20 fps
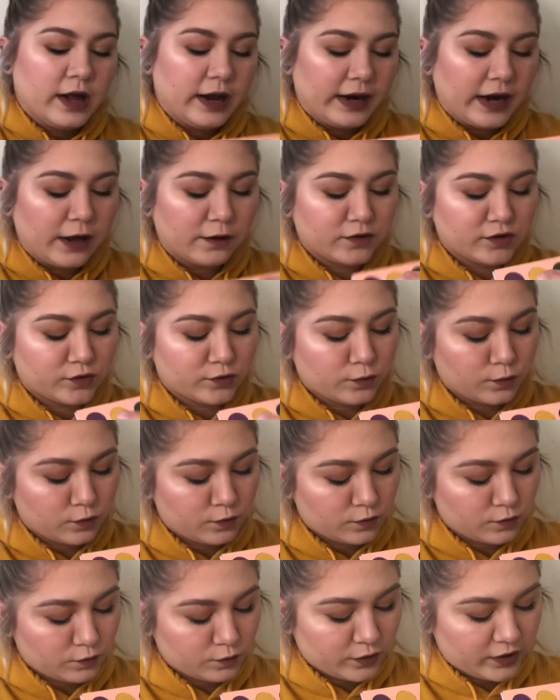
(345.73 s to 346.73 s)
And I was
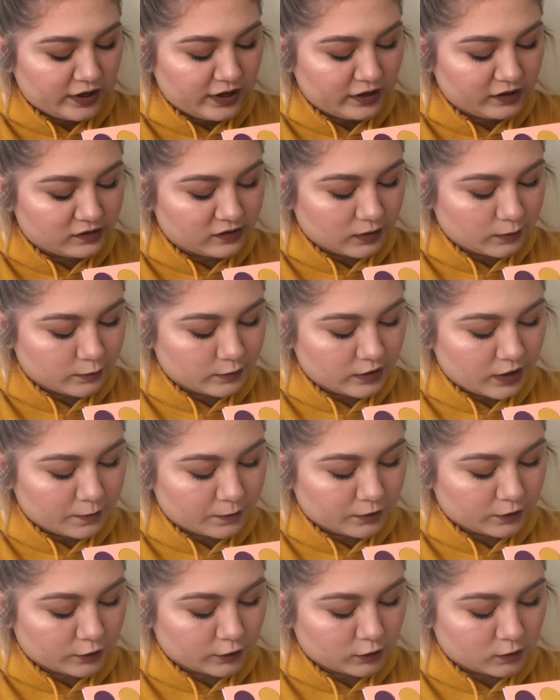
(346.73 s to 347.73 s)
reading someone,
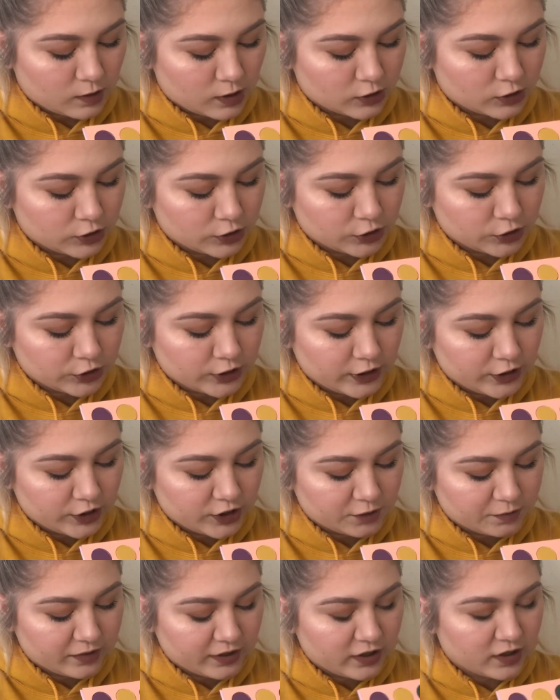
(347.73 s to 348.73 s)
I'm gonna swatch this shade
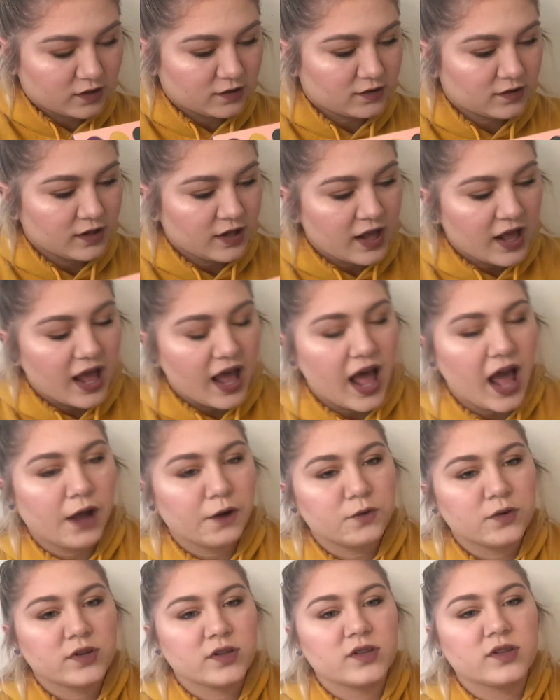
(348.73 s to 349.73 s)
just because
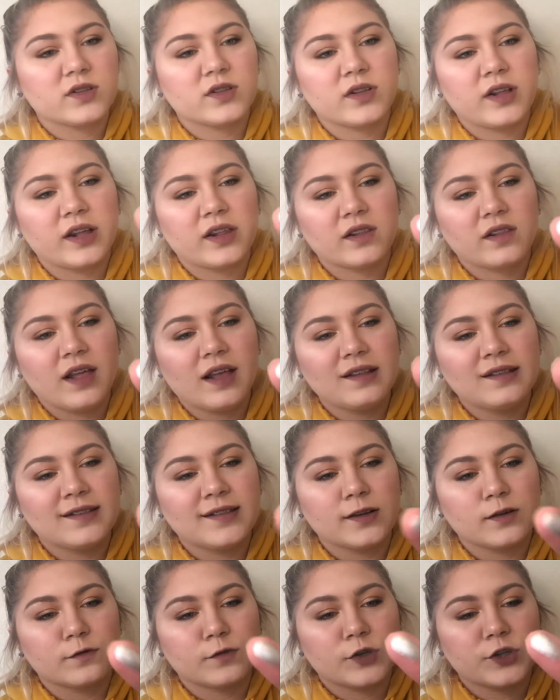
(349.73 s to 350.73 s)
I was like, that
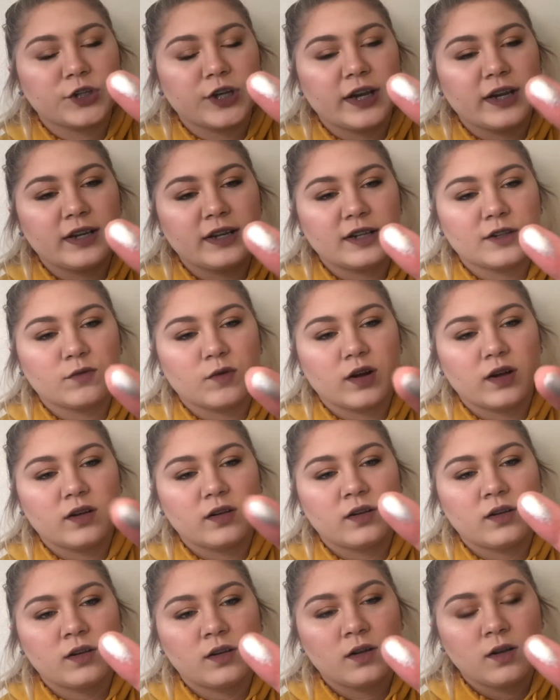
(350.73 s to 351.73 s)
silver shade is what
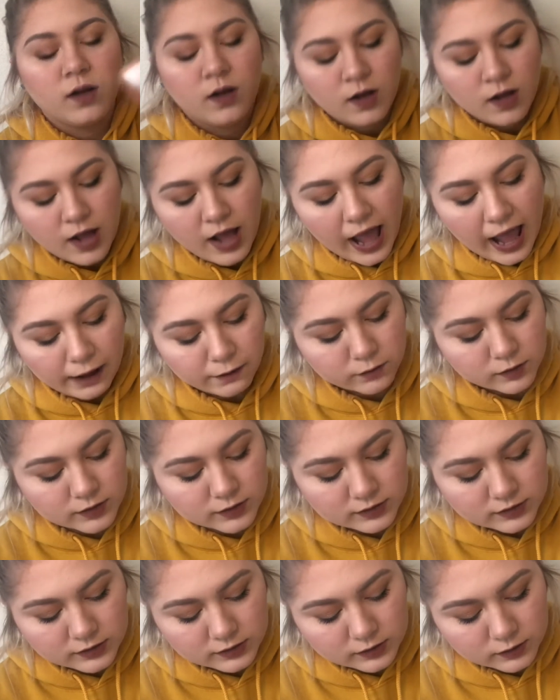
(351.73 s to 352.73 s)
I
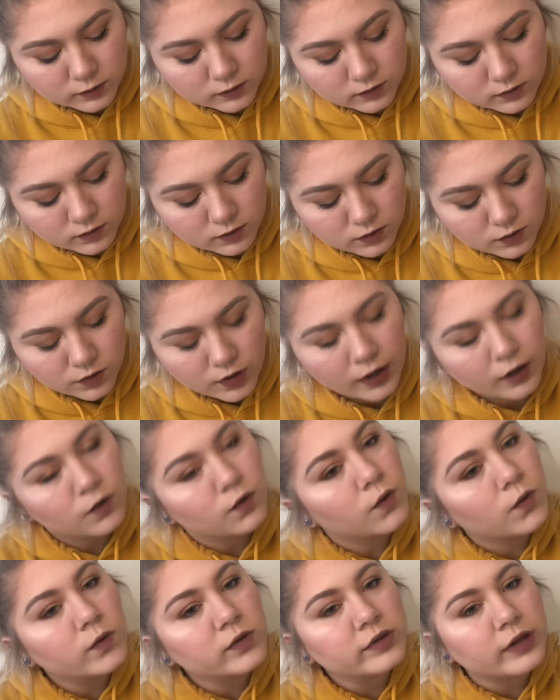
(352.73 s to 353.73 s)
was,
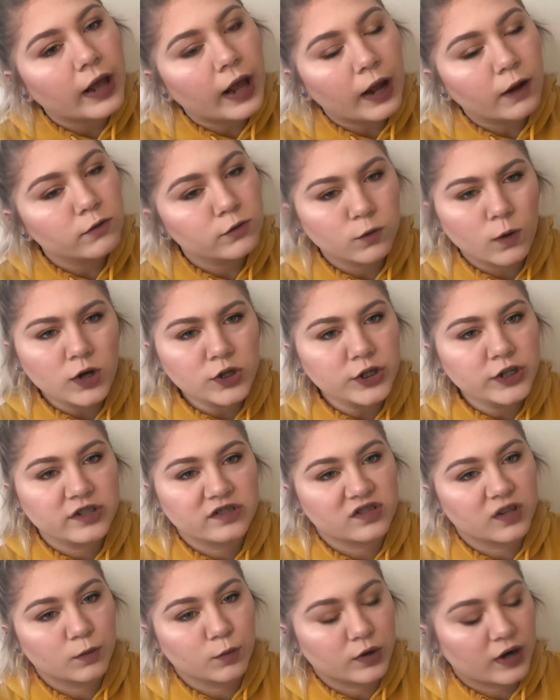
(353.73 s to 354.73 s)
who was I? I was watching
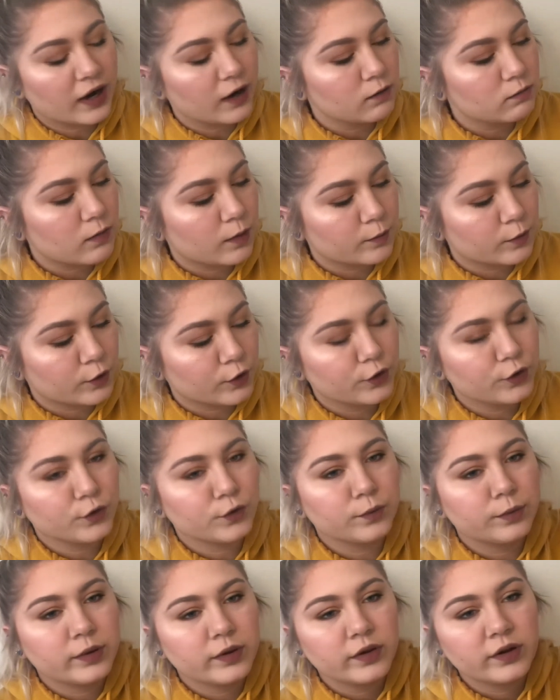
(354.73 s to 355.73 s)
someone, I don't remember
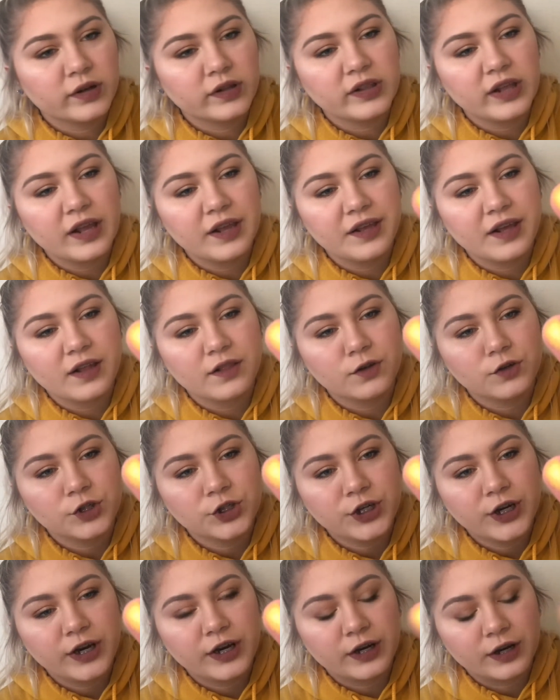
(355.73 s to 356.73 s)
who, that yellow
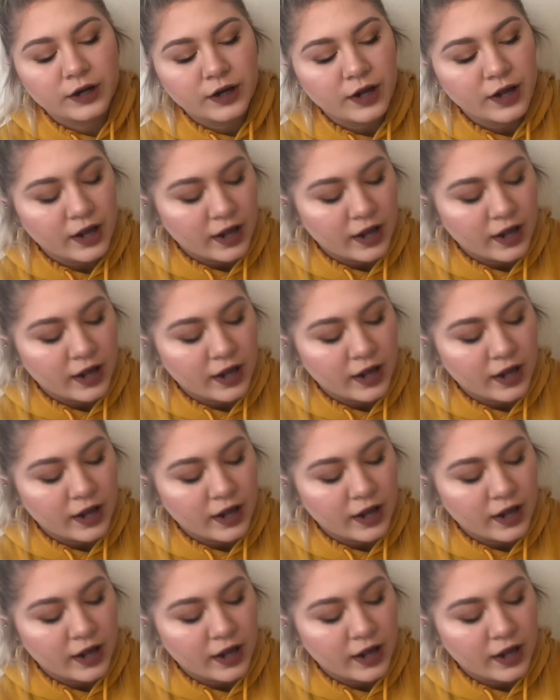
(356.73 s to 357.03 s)
shade.